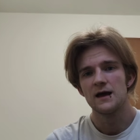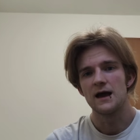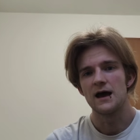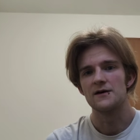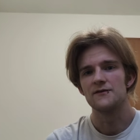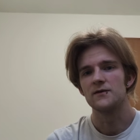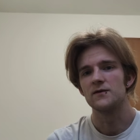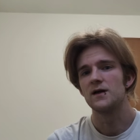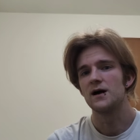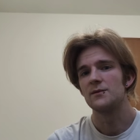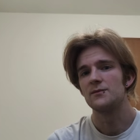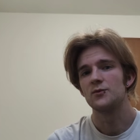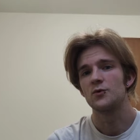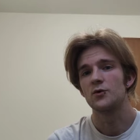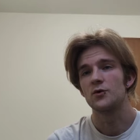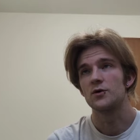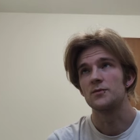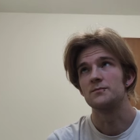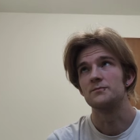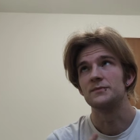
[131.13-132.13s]
have a lot
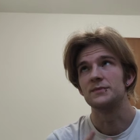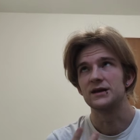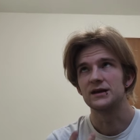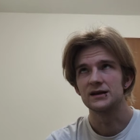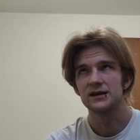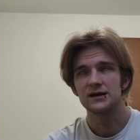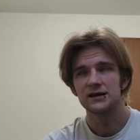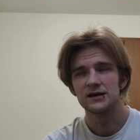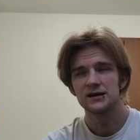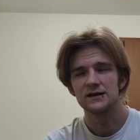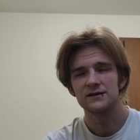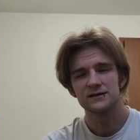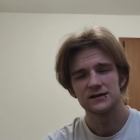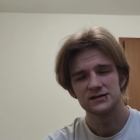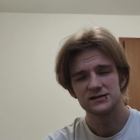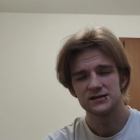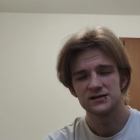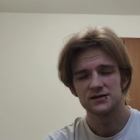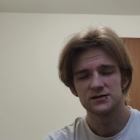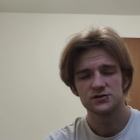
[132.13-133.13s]
more meaning in
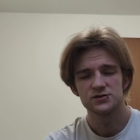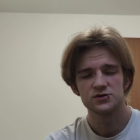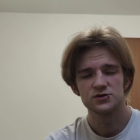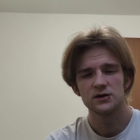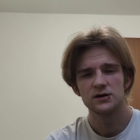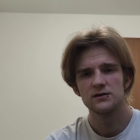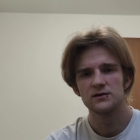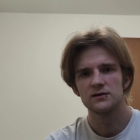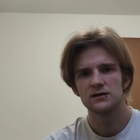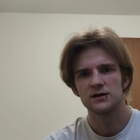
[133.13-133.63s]
this industry